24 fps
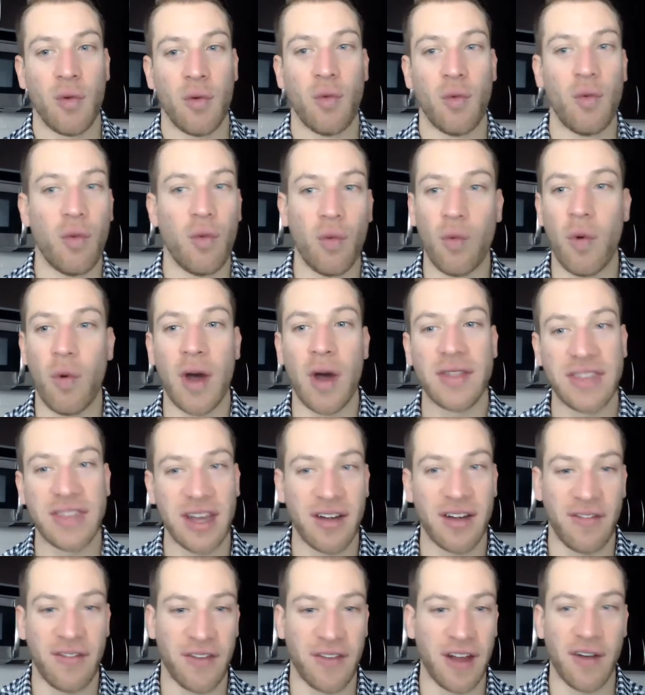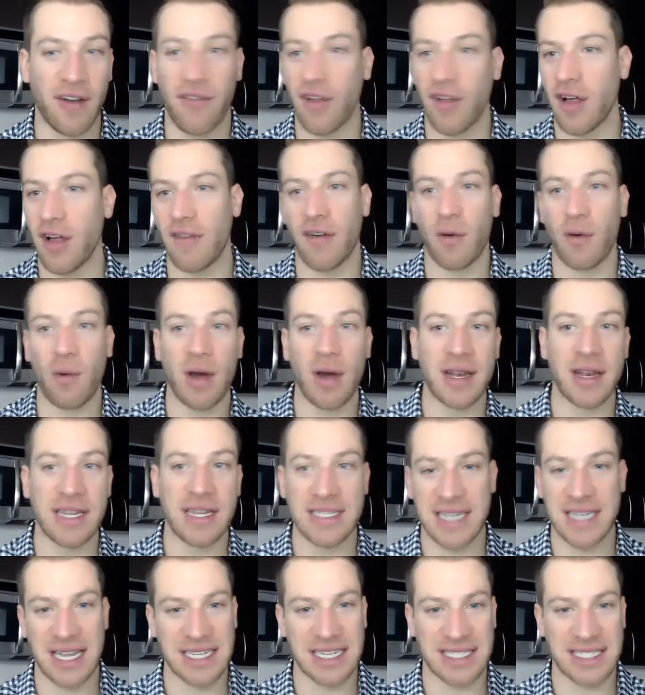what they're fearful of or what
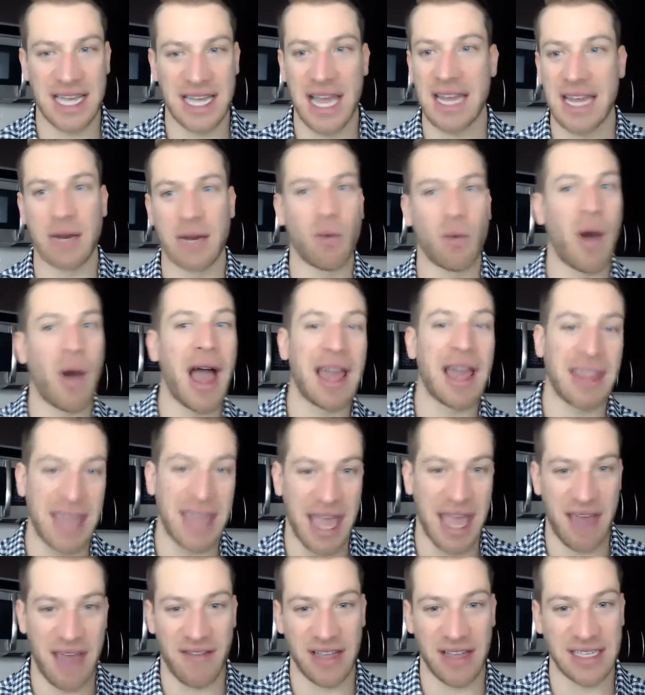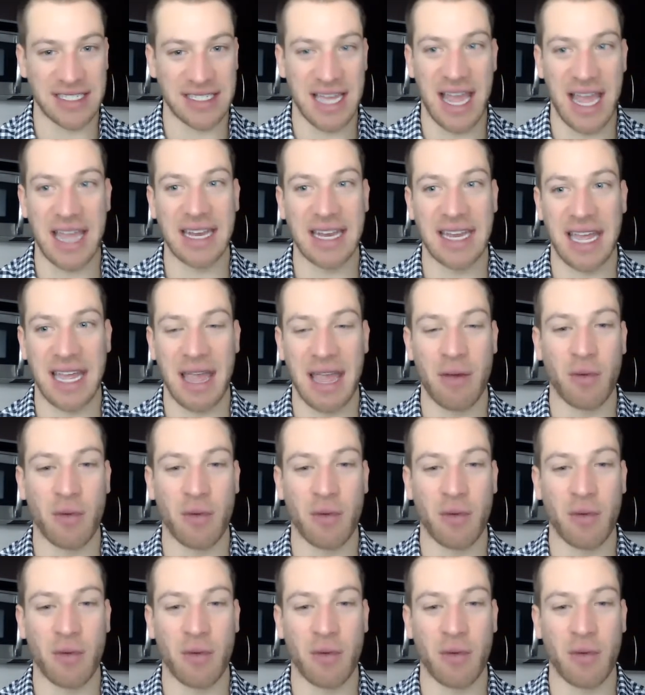is anxiety and why they have anxiety.